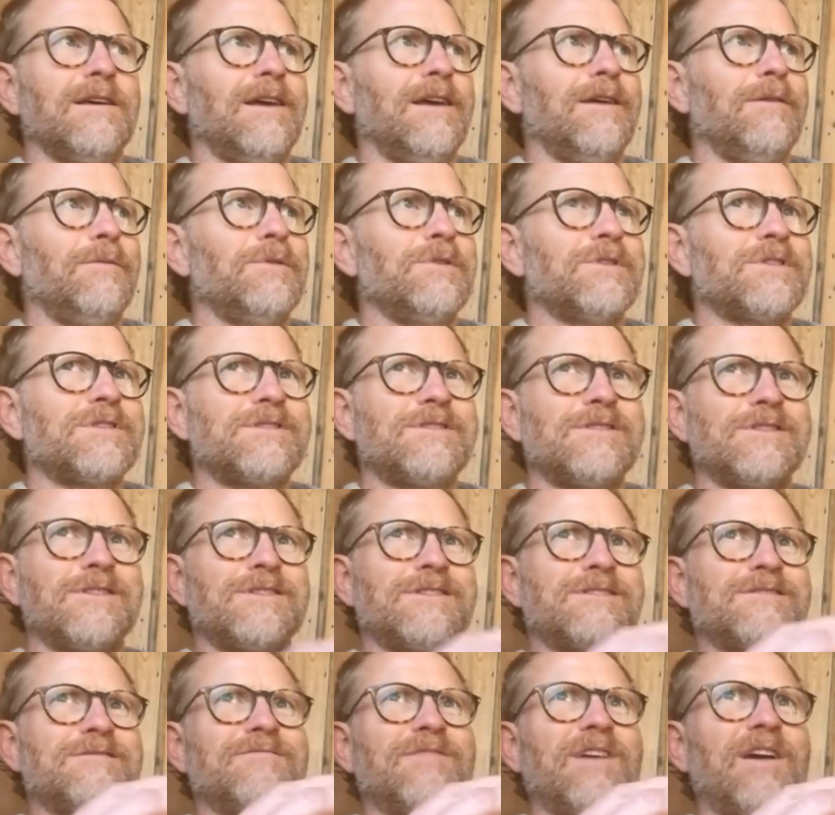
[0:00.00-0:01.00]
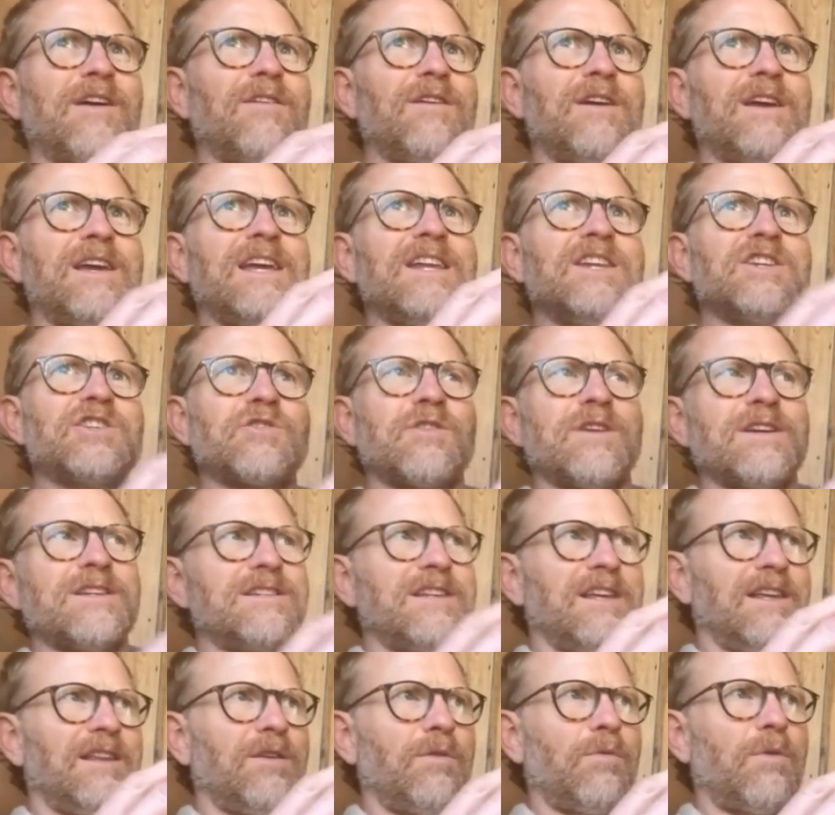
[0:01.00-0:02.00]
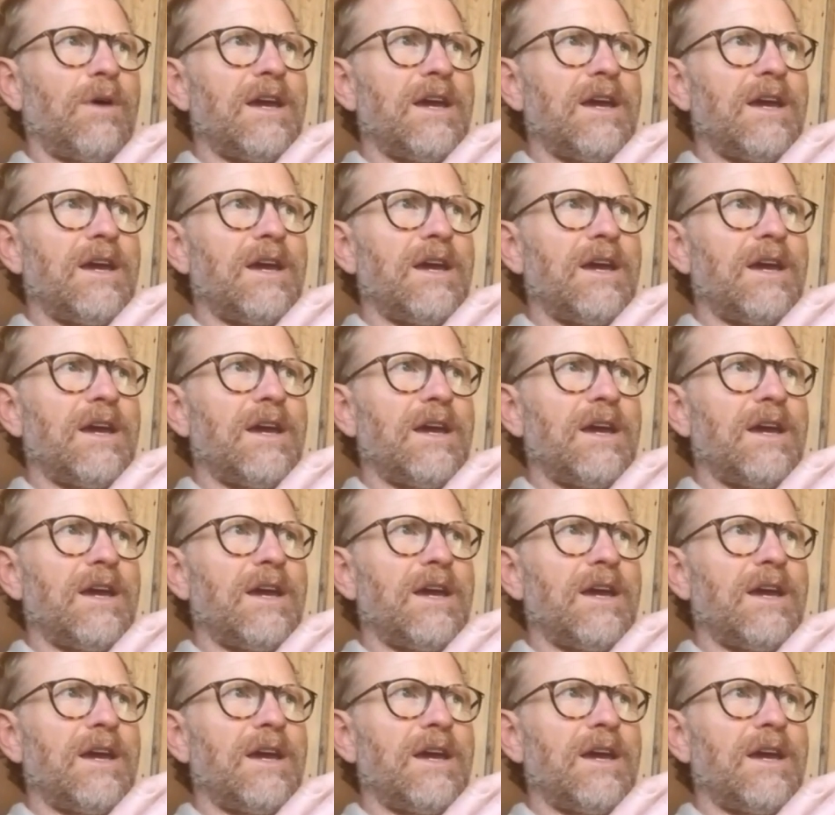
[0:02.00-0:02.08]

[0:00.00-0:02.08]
It was just very interesting the